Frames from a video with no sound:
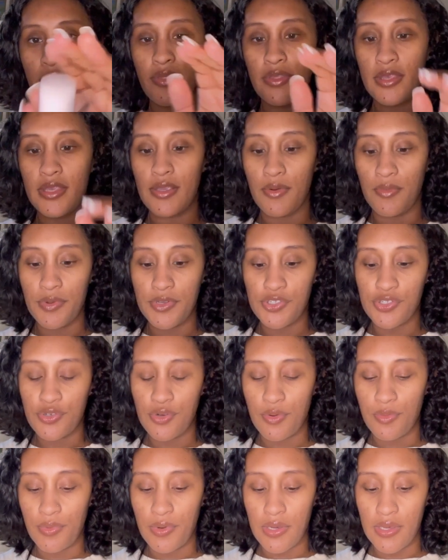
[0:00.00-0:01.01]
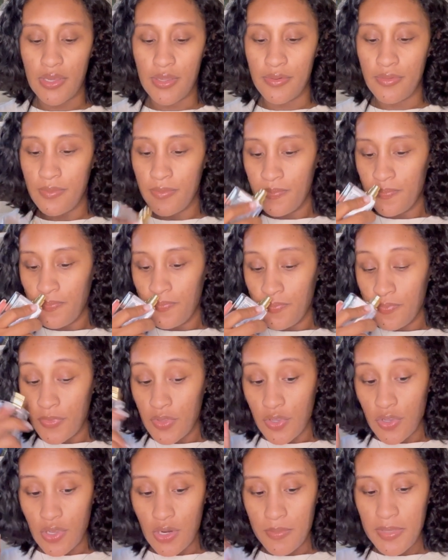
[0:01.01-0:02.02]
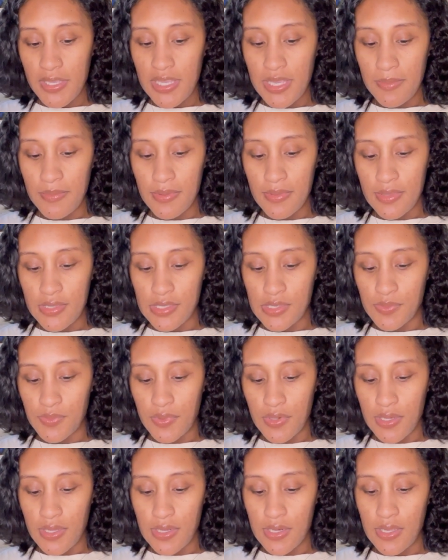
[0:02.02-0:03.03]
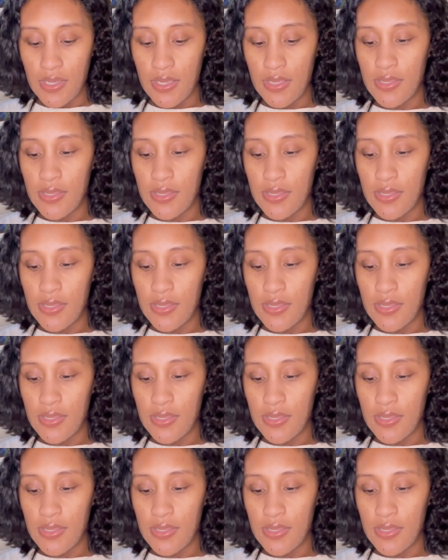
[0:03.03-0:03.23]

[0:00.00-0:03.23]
the original one. Gonna be keeping this one.